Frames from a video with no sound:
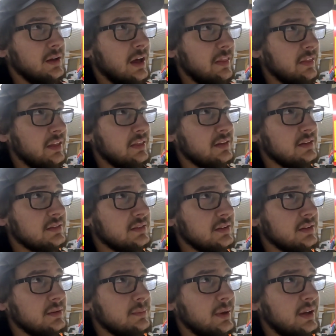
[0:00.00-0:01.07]
I think this
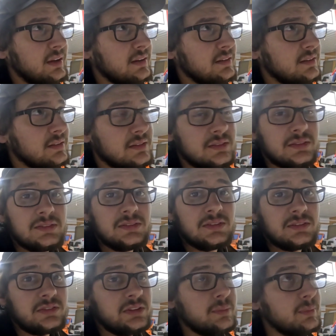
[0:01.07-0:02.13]
band is
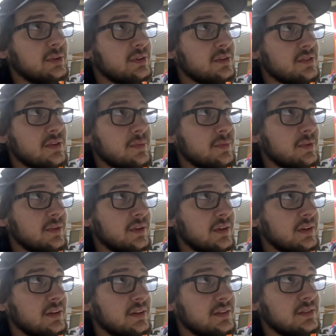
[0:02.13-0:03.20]
slipping or something,
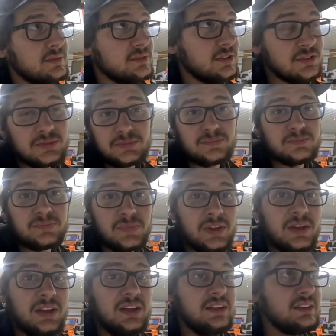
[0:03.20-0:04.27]
and it's just
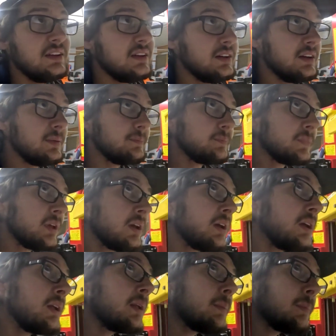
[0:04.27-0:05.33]
eating it up.
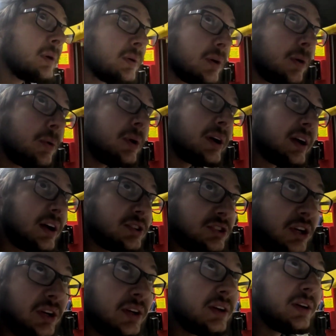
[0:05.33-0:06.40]
But real quick, I'll
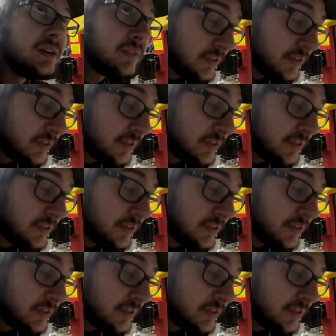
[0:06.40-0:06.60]
show you.